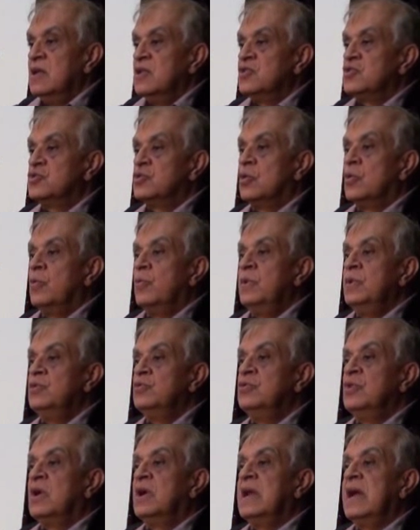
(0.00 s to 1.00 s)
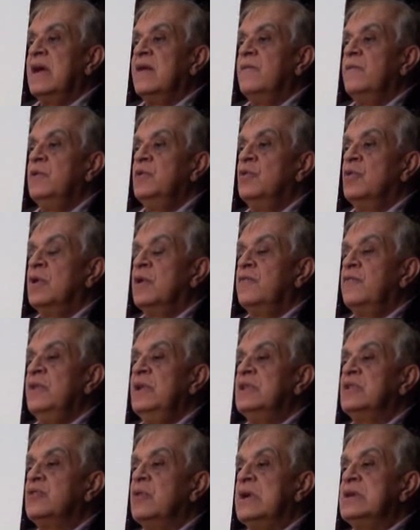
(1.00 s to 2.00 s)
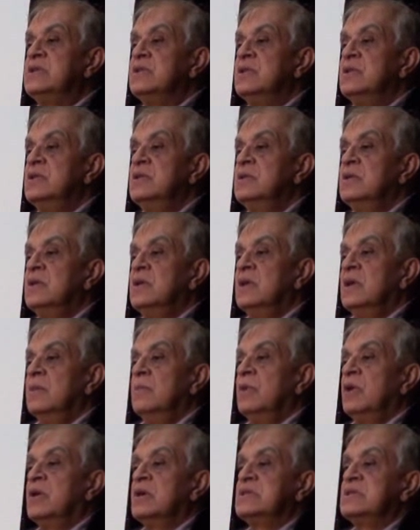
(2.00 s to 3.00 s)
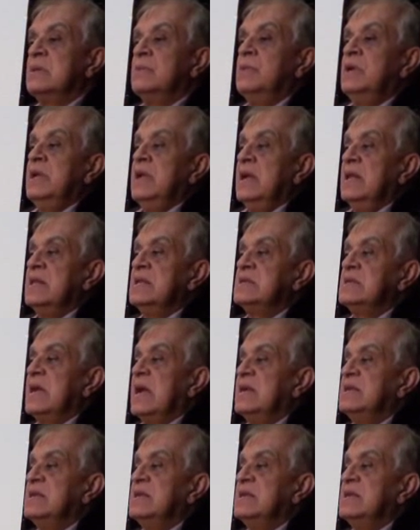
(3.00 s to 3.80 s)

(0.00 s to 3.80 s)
So we do not feel threatened because somebody else